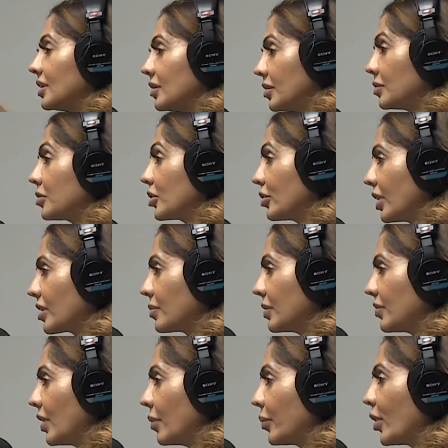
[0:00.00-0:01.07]
and correct me
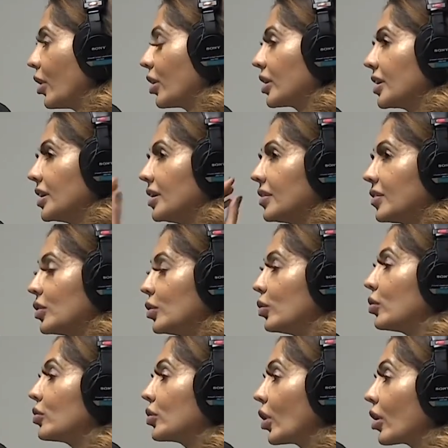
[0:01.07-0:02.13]
if i'm wrong is you
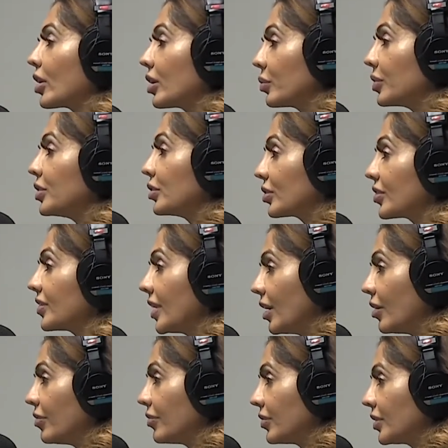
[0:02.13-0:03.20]
starting with yourself